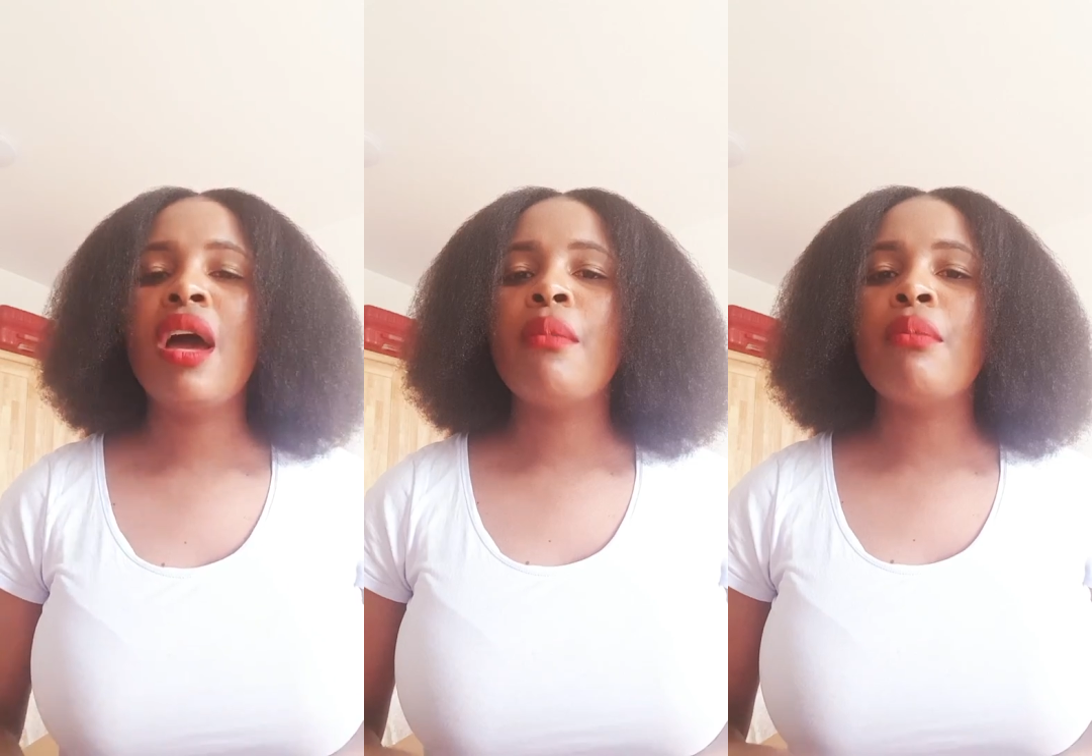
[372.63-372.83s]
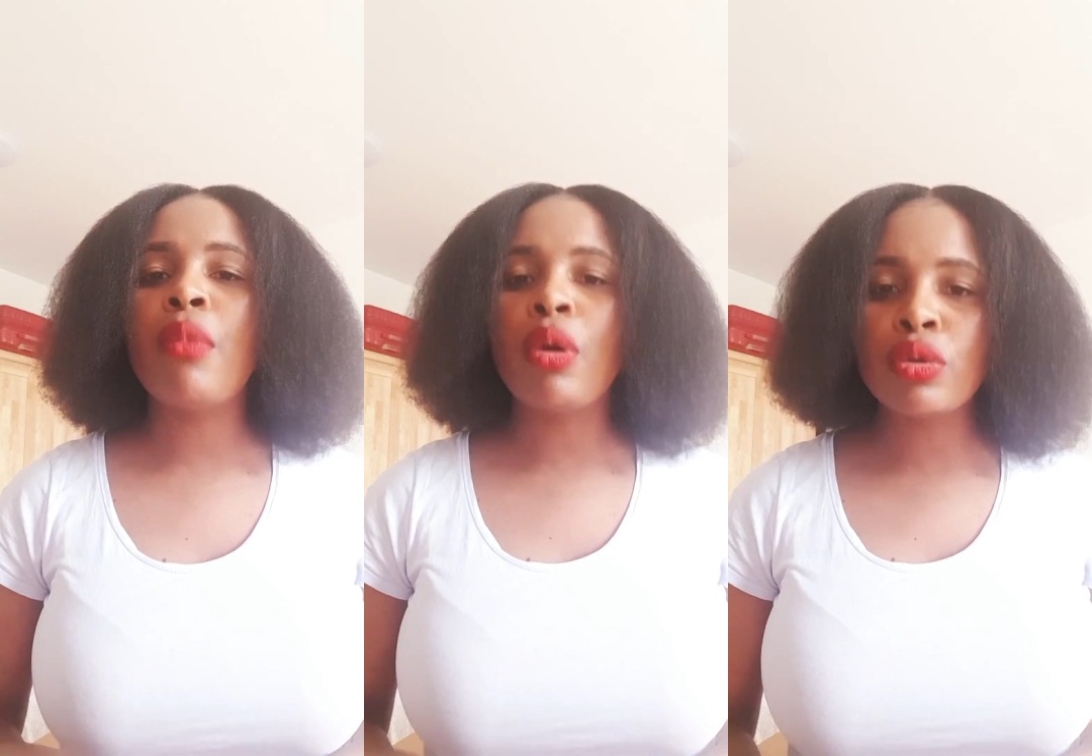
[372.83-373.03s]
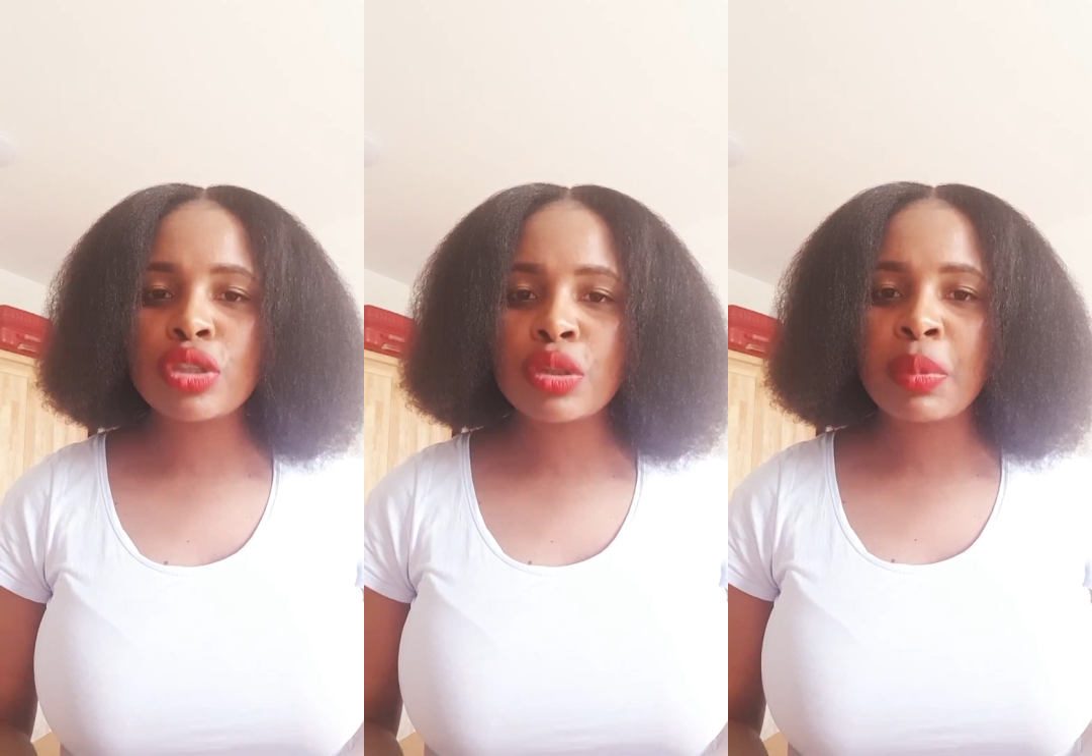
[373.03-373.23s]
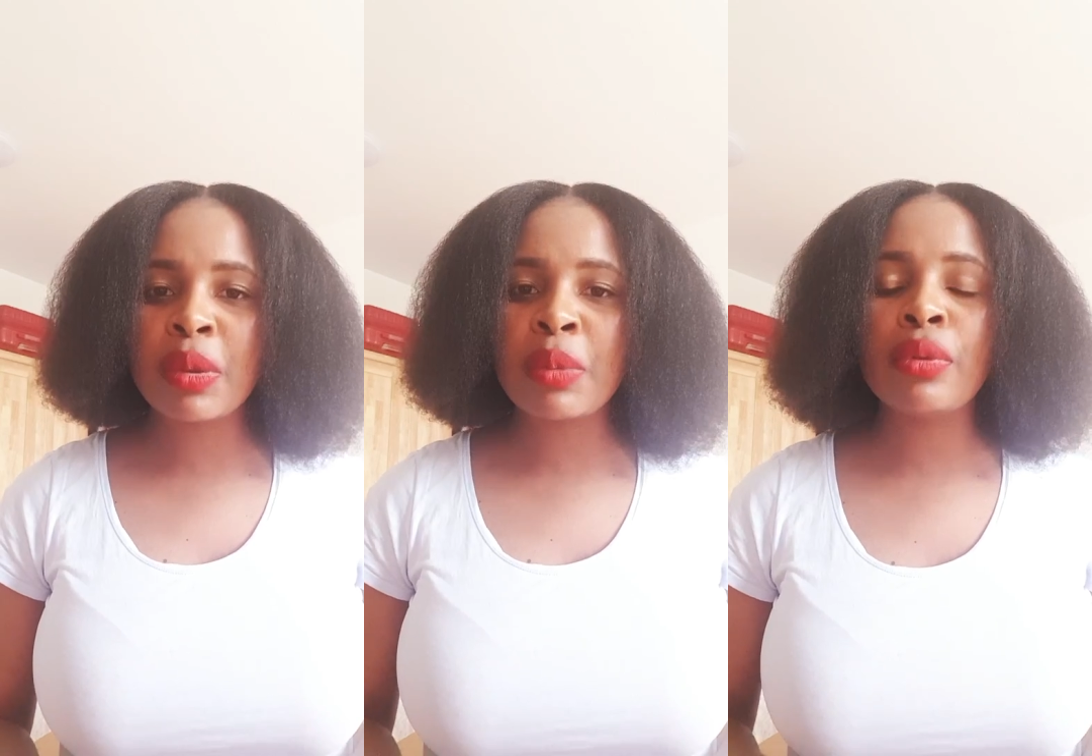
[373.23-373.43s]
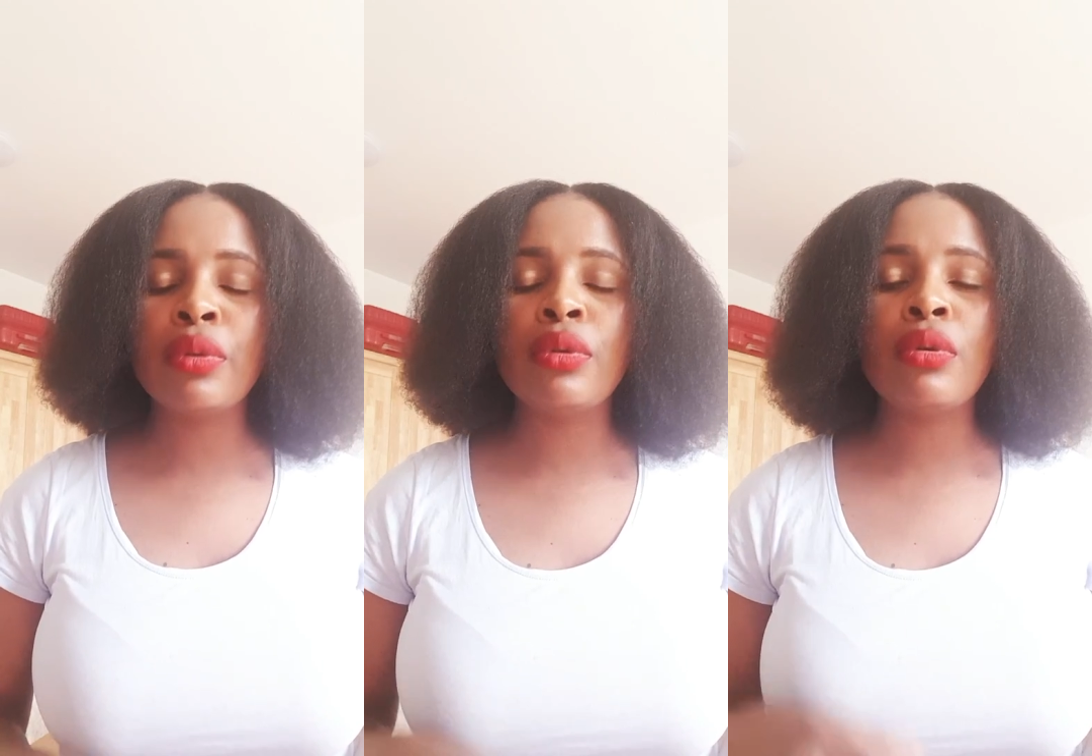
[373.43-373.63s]
most
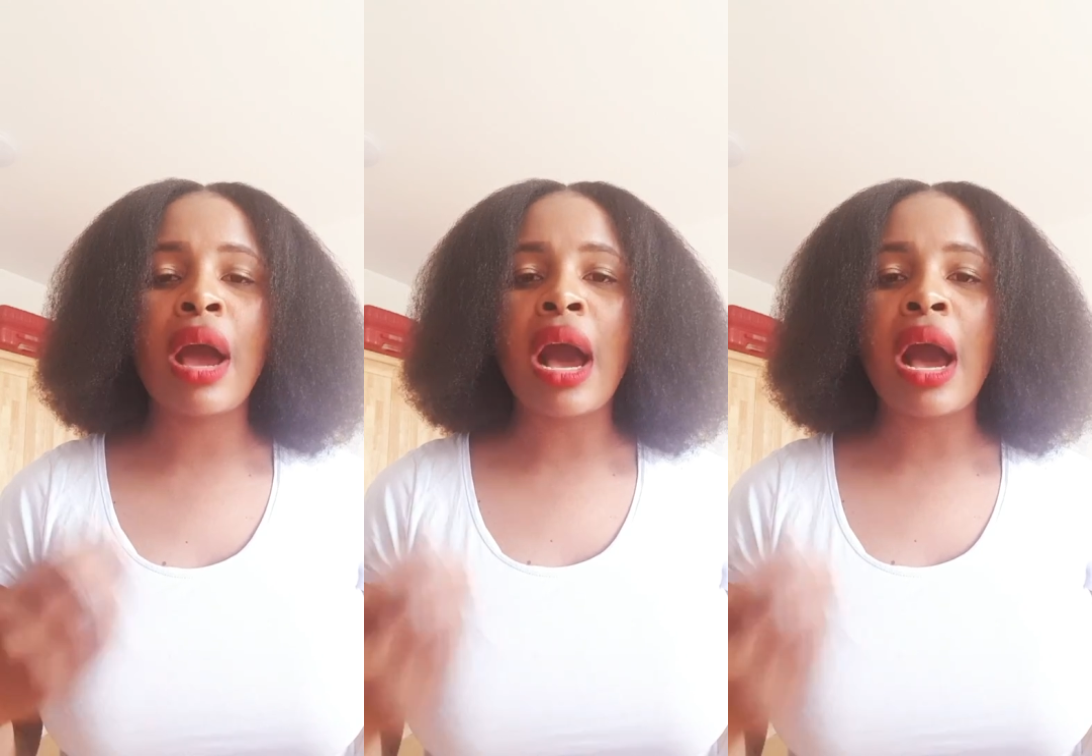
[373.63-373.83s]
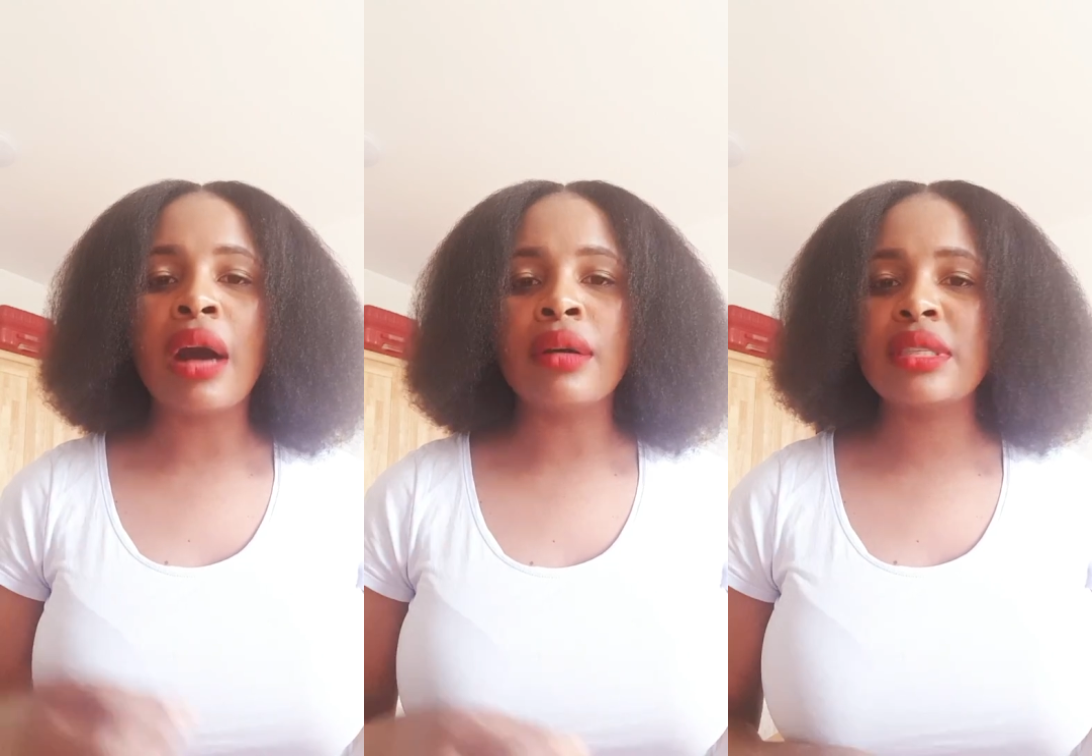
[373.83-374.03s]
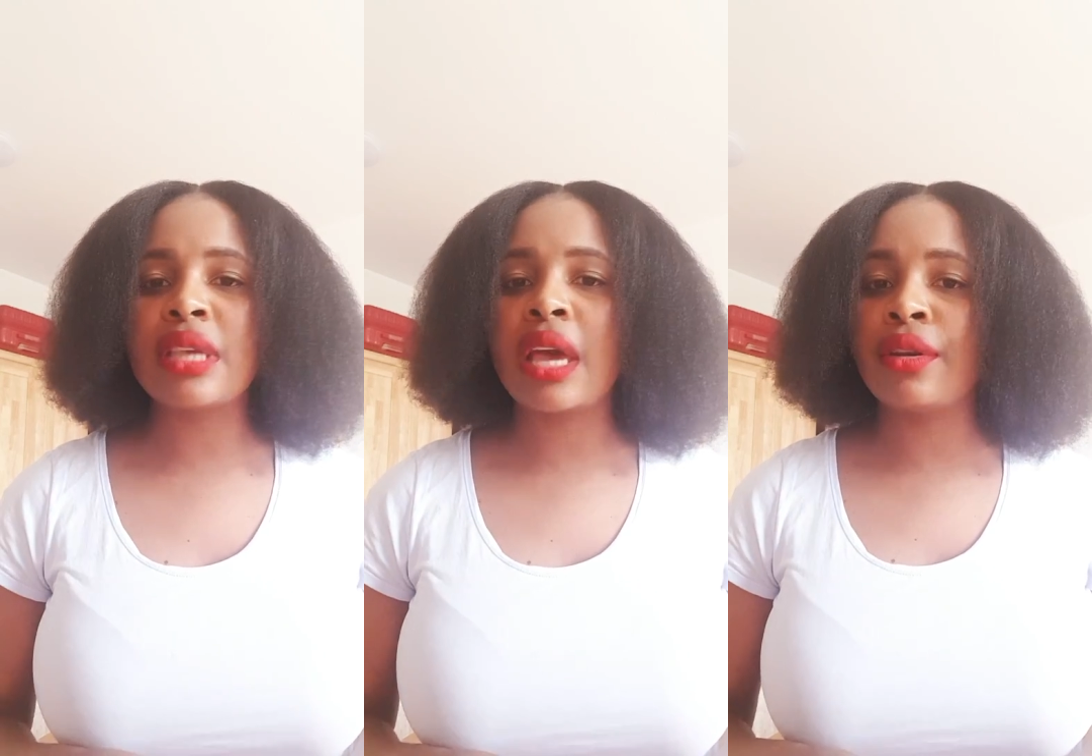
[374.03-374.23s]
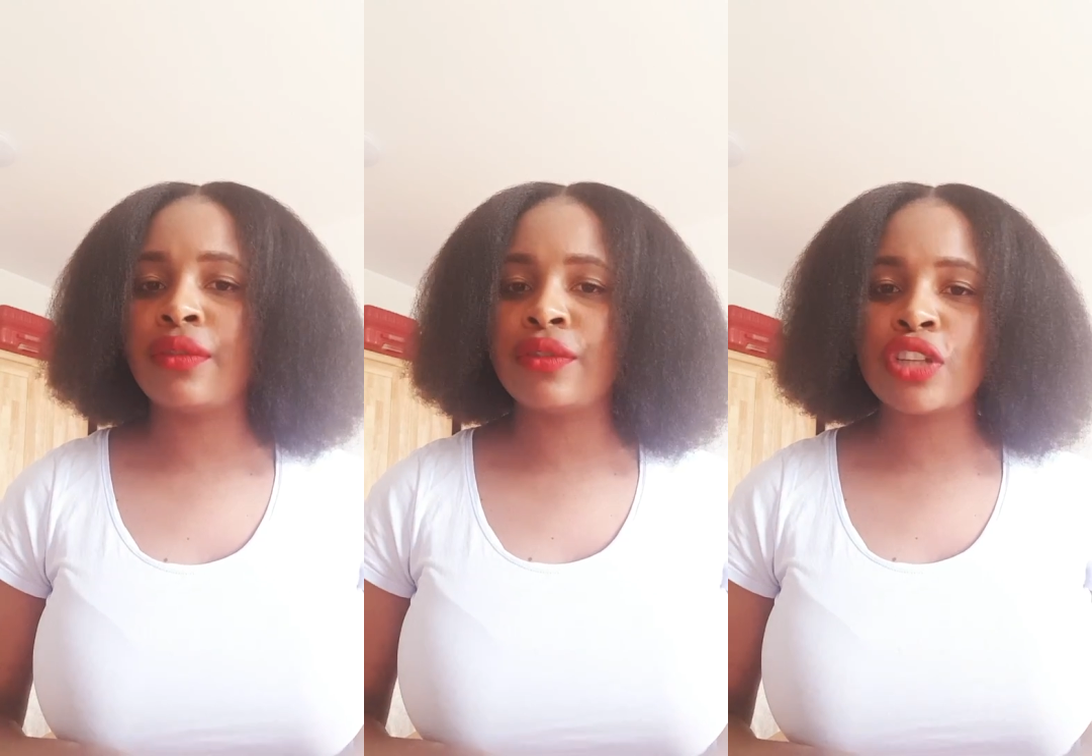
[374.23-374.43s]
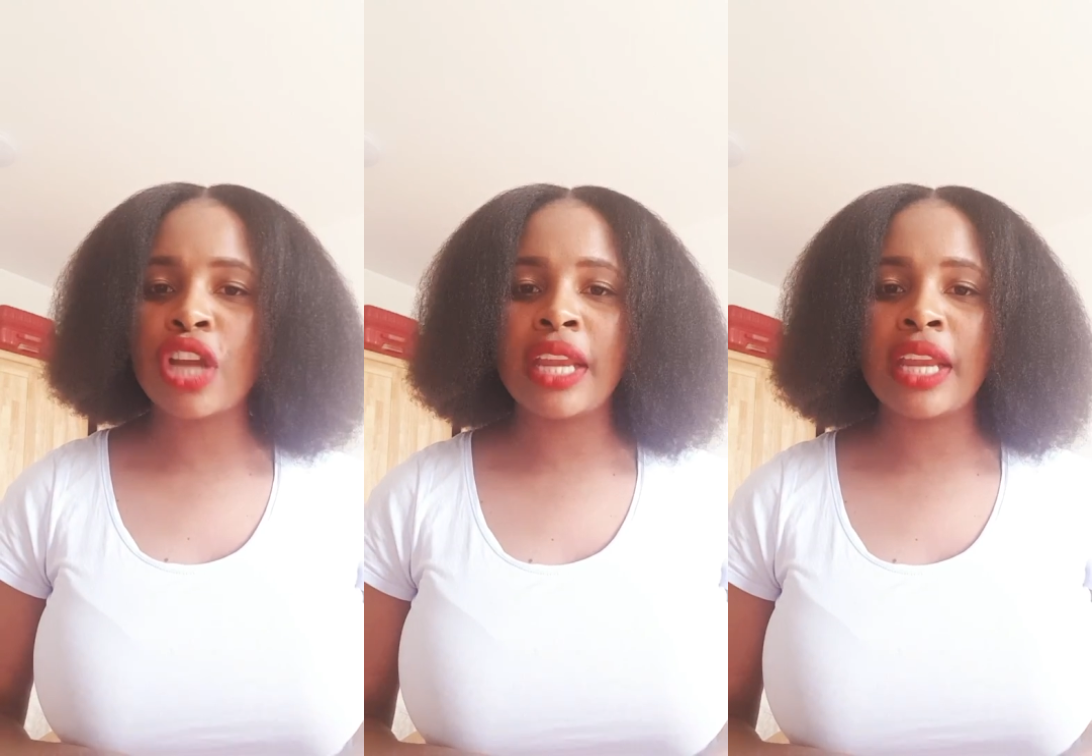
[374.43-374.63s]
people who are outside of
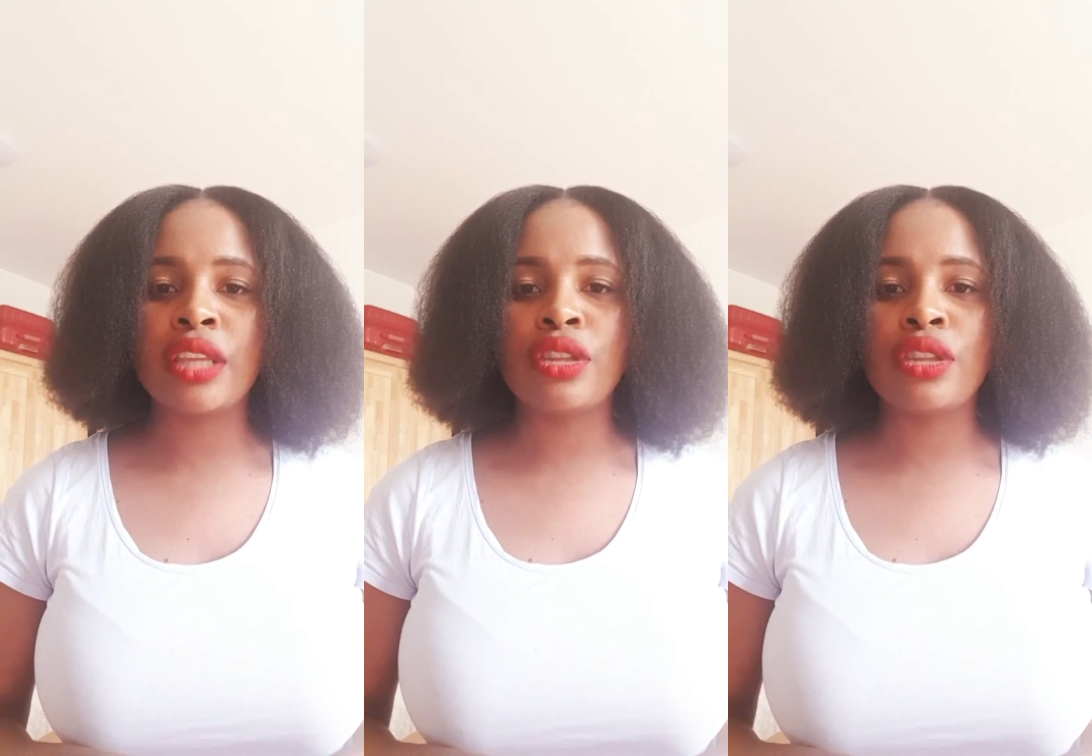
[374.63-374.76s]
China